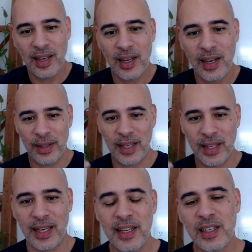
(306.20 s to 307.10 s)
but the
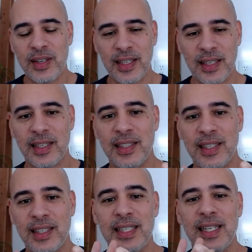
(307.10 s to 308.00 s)
inner resistance
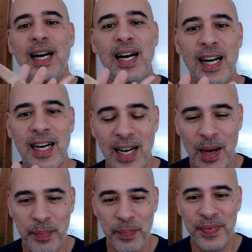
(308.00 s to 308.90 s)
is, I
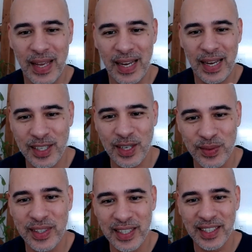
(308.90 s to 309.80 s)
don't
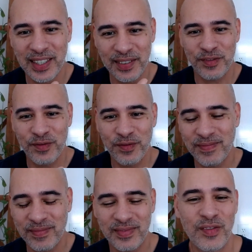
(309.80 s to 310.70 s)
really
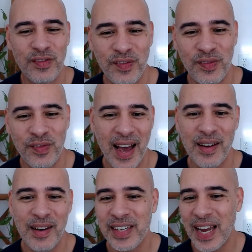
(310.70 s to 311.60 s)

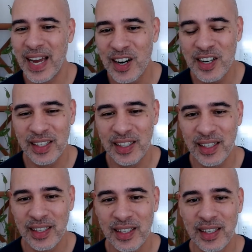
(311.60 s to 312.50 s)
have the
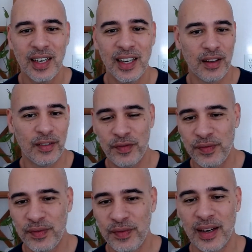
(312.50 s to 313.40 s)
energy,
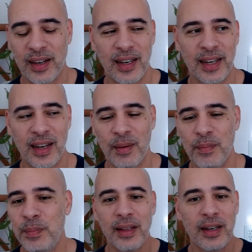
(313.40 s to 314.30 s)
the like
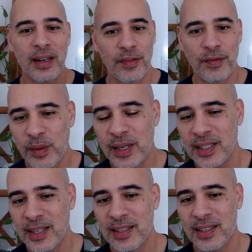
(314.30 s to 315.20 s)
ability to focus
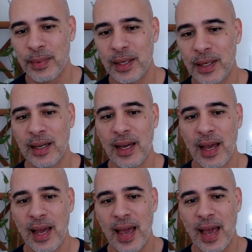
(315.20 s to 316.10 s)
on something,
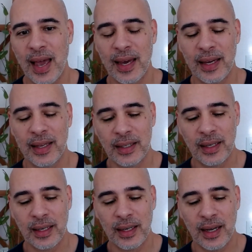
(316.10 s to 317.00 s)
and
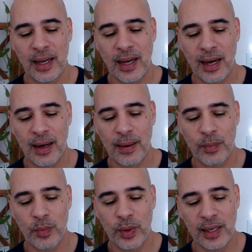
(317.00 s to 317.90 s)

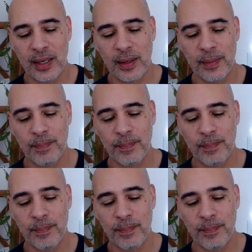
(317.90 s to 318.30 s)
we